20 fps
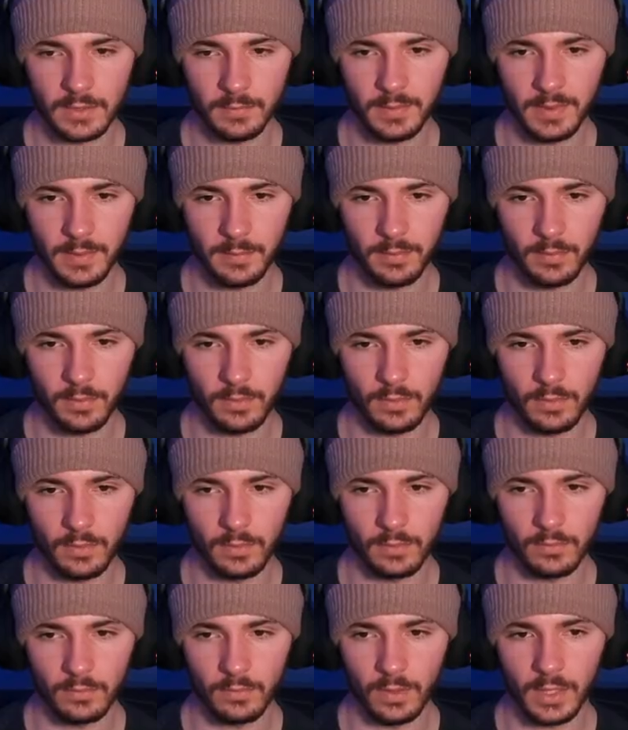some
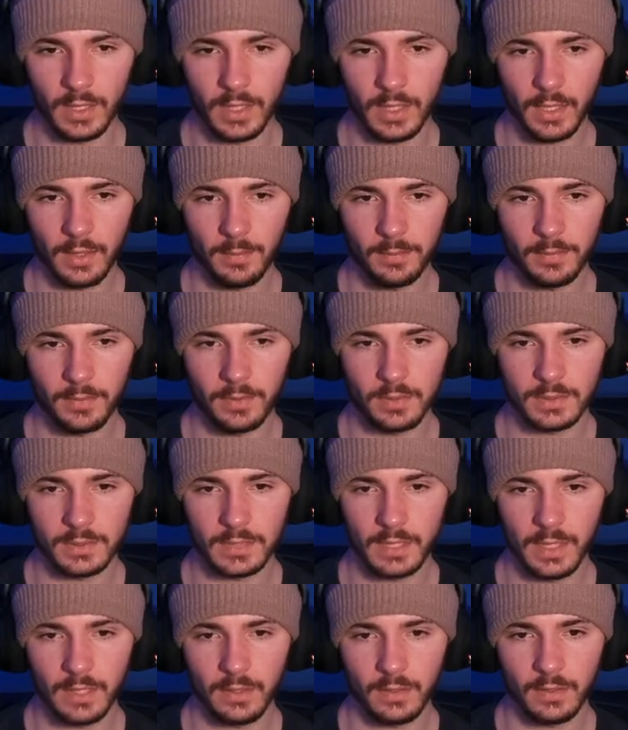people running up the
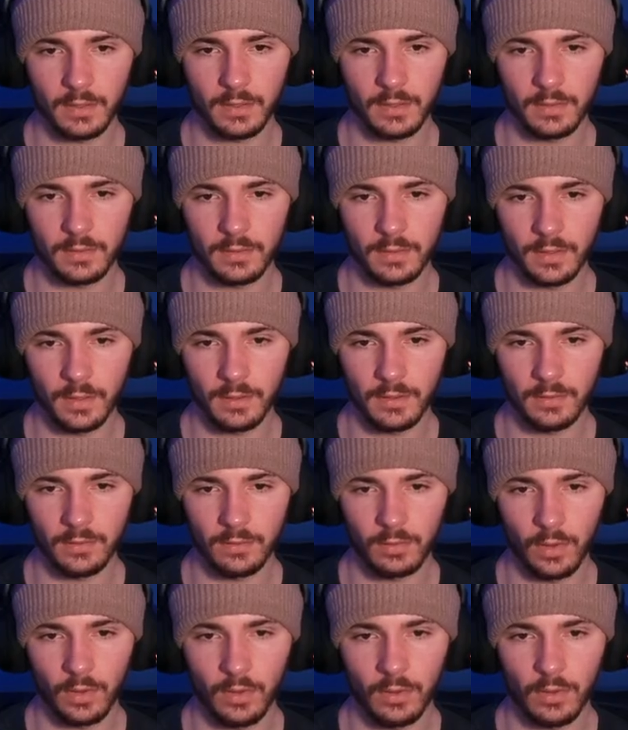center of the
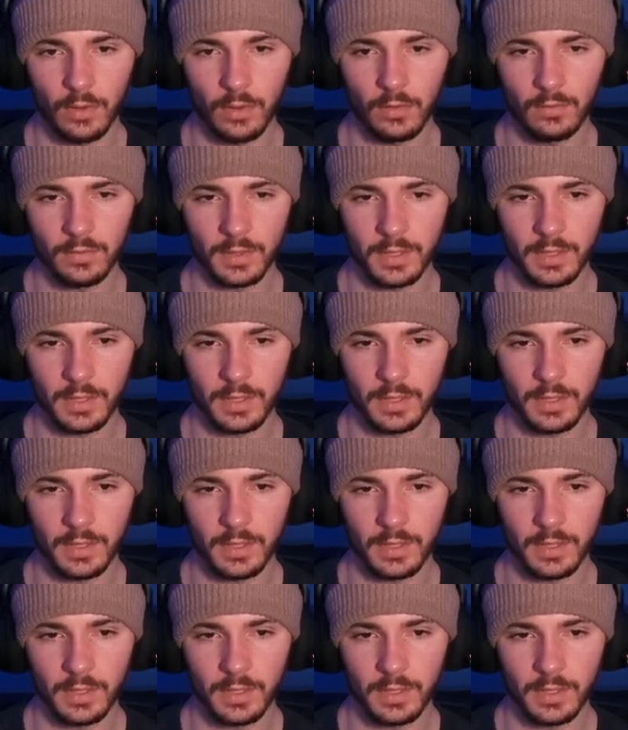road over